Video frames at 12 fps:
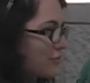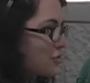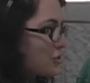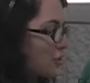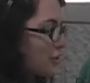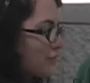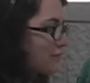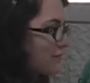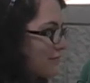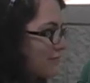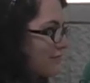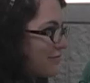
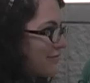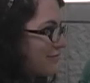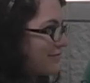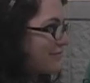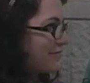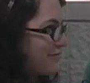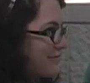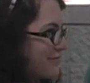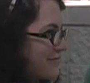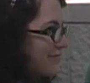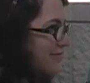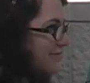
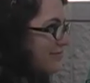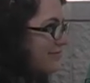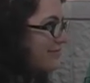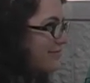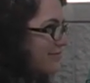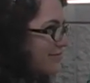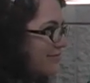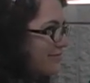The person shown says nothing.